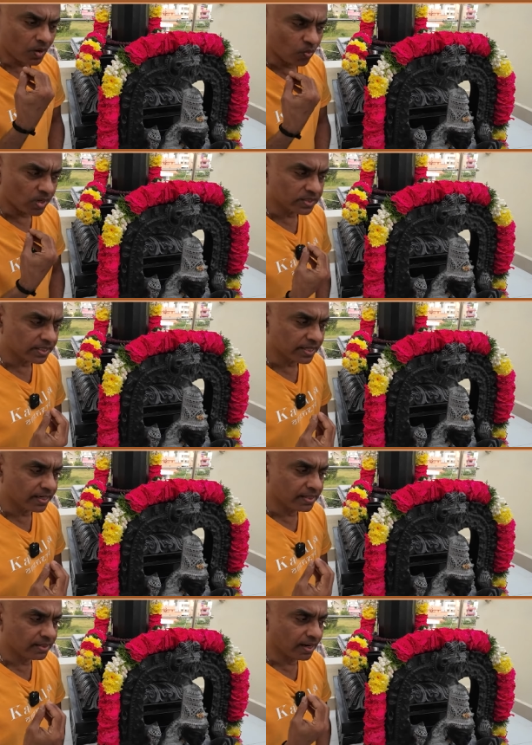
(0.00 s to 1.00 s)
Once
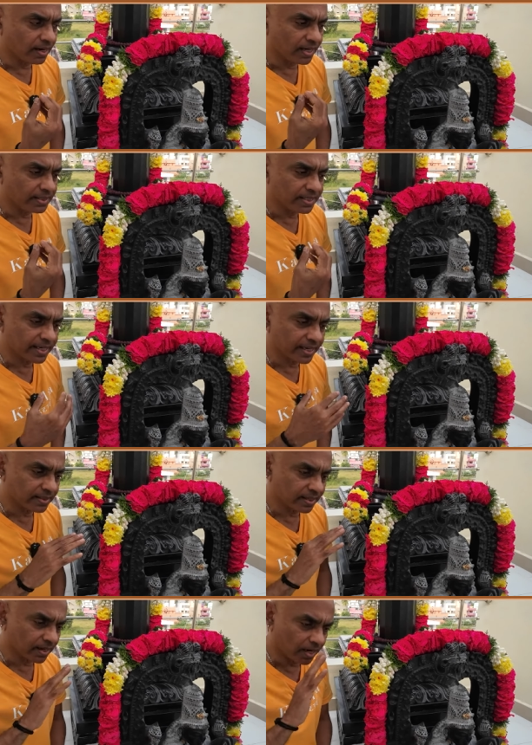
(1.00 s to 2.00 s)
again,
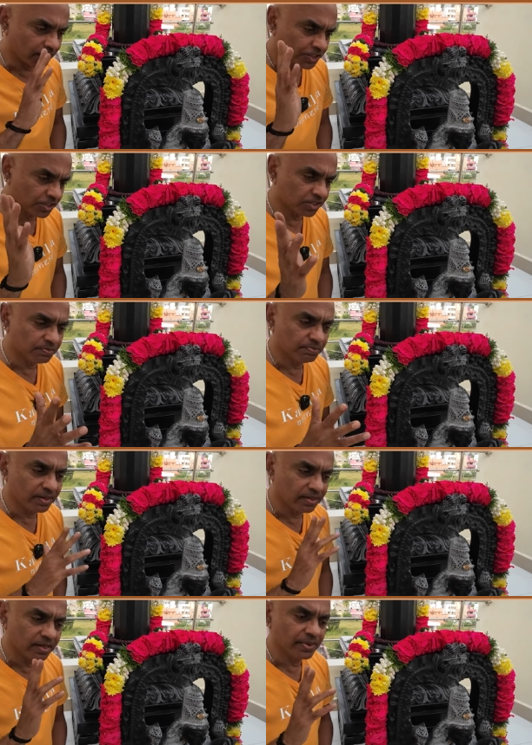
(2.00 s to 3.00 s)
undertake that arduous
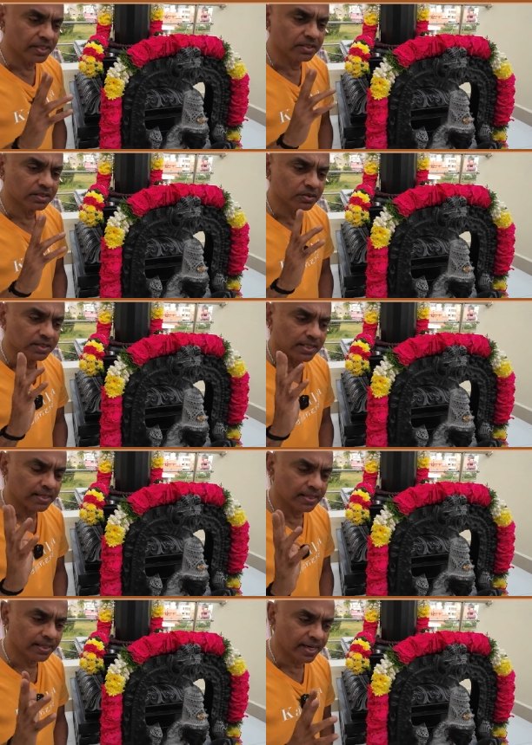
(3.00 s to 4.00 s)
pilgrimage to these
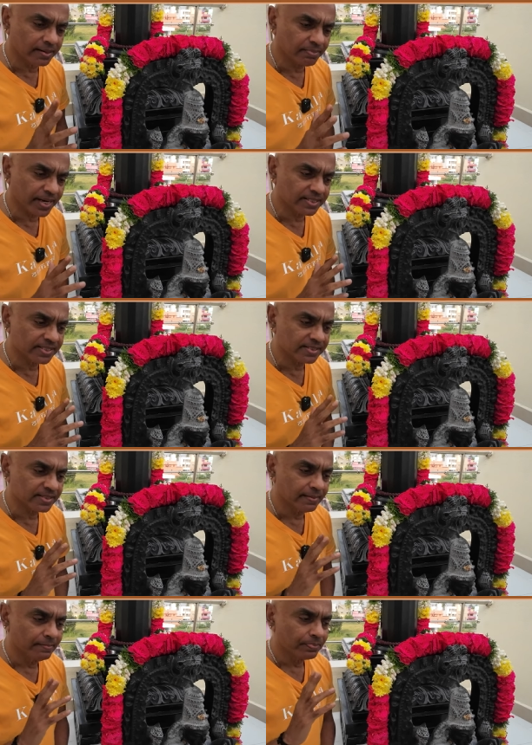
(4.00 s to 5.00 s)
108 places
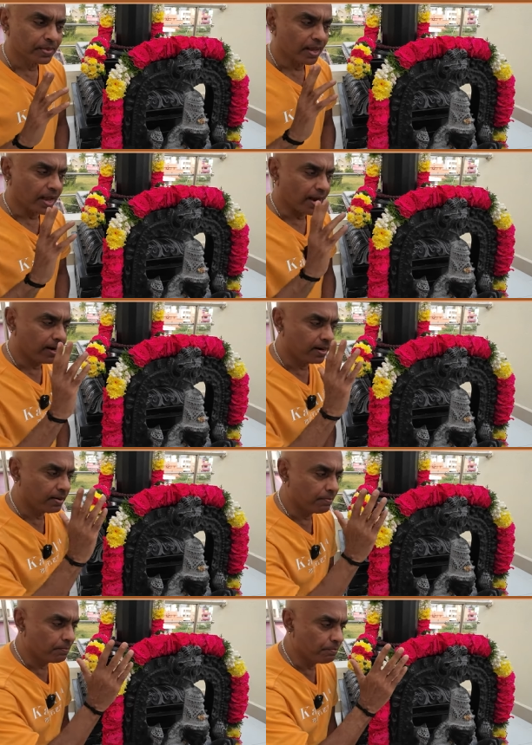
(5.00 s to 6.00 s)
and
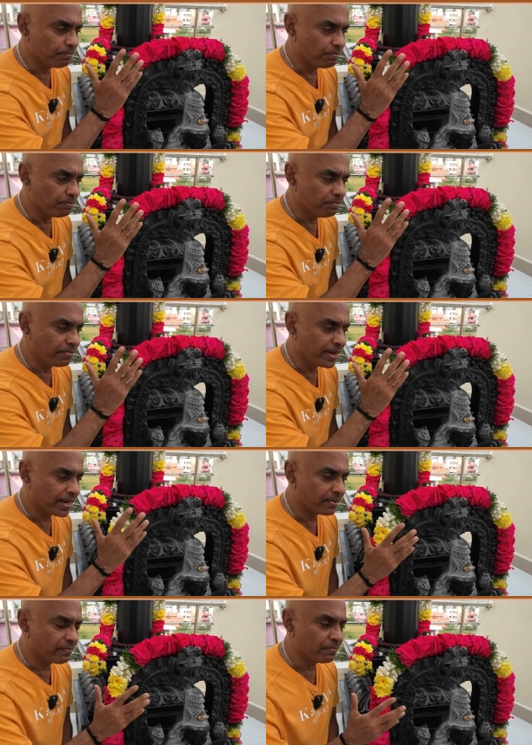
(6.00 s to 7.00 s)

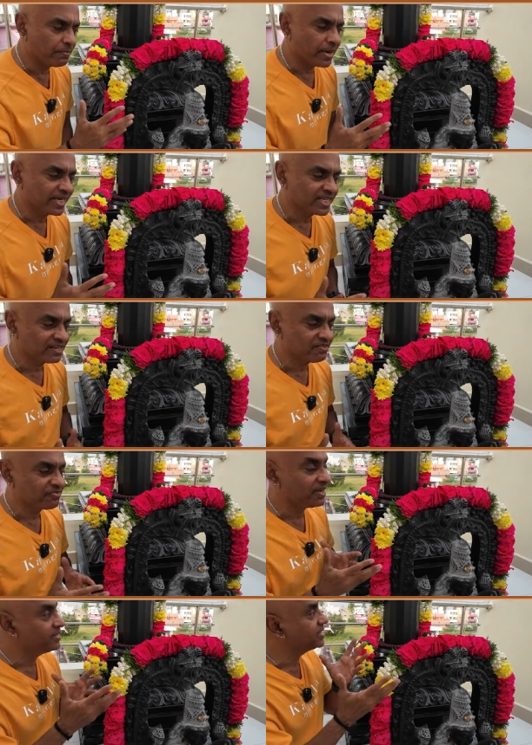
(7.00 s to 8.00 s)
make
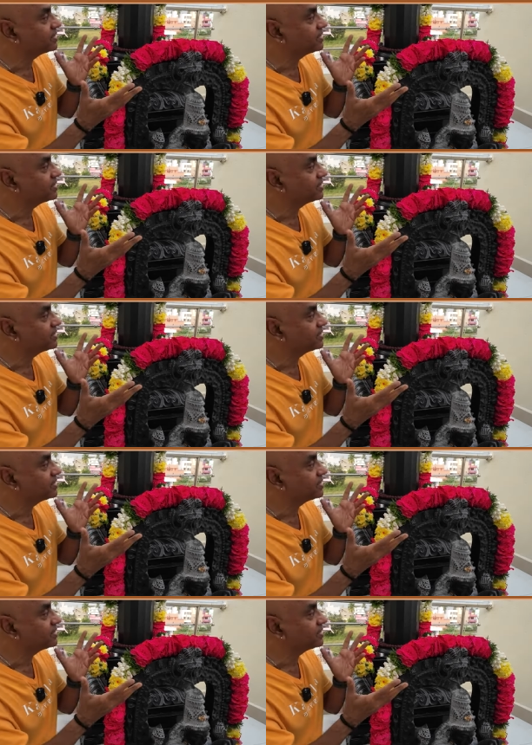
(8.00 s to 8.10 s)
myself and